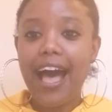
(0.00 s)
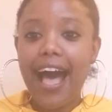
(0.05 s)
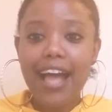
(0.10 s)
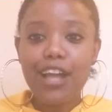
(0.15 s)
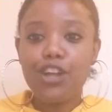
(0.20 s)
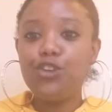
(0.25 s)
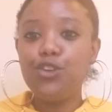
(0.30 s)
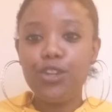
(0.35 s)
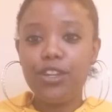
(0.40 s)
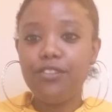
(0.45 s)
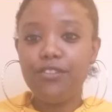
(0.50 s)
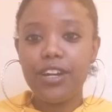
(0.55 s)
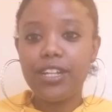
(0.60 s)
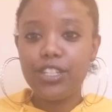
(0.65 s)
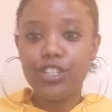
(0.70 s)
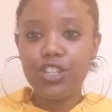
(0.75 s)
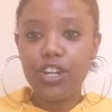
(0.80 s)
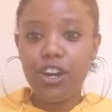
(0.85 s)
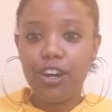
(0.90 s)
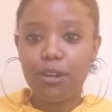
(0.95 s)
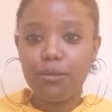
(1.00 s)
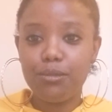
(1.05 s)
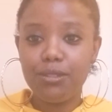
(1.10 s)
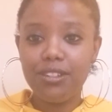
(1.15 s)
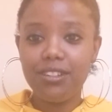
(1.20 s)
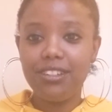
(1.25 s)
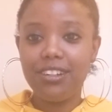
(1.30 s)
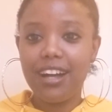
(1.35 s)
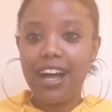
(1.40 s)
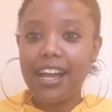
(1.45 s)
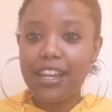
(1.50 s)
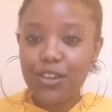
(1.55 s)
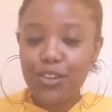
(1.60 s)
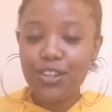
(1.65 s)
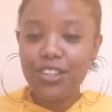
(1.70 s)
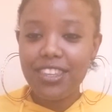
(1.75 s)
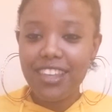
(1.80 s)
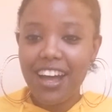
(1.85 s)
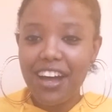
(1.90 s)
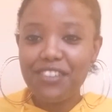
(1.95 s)
I couldn't find a job. I
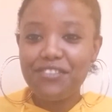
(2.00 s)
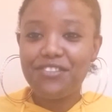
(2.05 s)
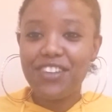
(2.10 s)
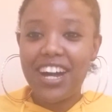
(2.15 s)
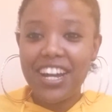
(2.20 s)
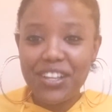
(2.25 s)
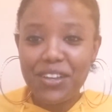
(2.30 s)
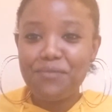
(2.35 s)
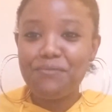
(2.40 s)
could not find a